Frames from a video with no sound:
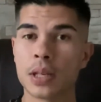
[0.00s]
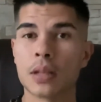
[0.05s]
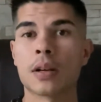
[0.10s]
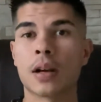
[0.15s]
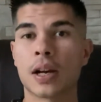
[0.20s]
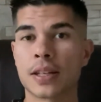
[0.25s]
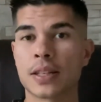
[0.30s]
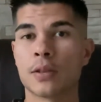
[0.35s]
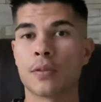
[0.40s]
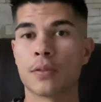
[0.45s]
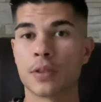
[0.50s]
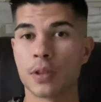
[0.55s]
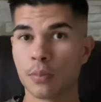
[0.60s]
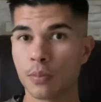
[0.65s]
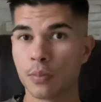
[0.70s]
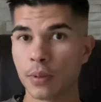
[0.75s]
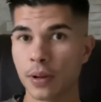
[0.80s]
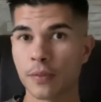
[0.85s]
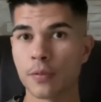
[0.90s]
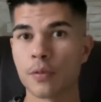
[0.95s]
ideal if you
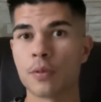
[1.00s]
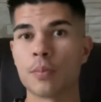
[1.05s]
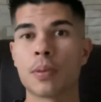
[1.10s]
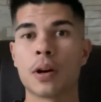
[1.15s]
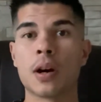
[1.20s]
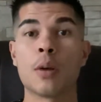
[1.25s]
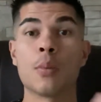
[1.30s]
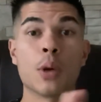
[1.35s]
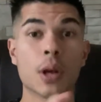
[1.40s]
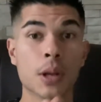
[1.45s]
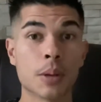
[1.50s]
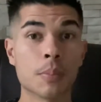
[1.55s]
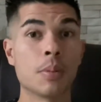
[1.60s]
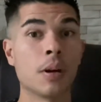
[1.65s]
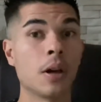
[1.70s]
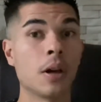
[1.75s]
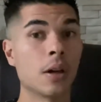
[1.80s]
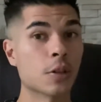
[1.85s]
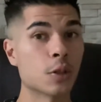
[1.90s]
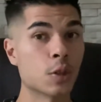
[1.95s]
went through part 1,
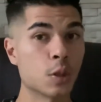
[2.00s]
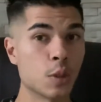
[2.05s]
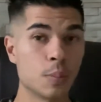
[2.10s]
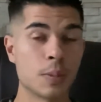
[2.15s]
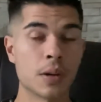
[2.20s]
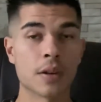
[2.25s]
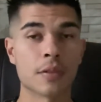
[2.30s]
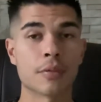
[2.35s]
part 2, part